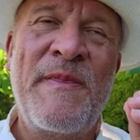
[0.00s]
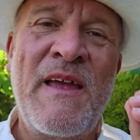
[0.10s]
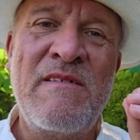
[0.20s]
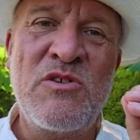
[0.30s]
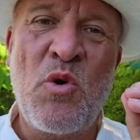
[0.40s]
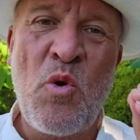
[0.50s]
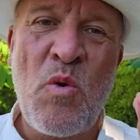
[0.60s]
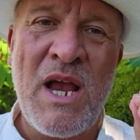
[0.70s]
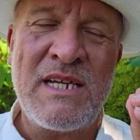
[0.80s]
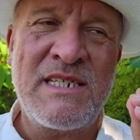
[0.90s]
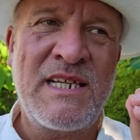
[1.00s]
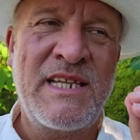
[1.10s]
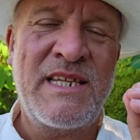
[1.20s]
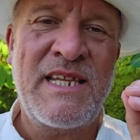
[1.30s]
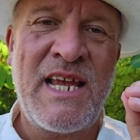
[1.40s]
there is always
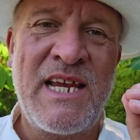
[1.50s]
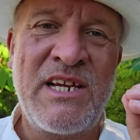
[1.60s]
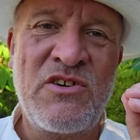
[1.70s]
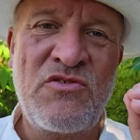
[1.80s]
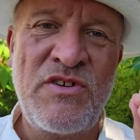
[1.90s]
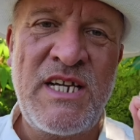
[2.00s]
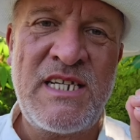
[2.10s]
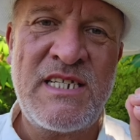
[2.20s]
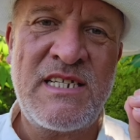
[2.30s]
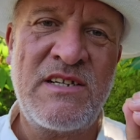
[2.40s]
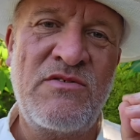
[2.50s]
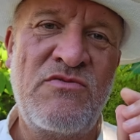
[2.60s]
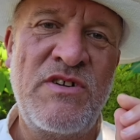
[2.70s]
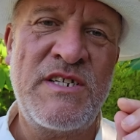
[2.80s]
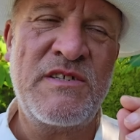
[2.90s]
that increased
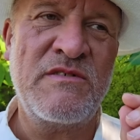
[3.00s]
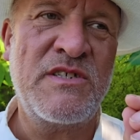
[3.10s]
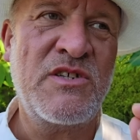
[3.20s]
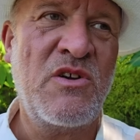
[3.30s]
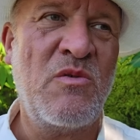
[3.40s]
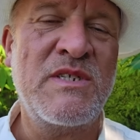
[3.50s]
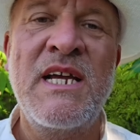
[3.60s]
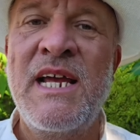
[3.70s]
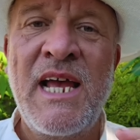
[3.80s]
risk of scorch.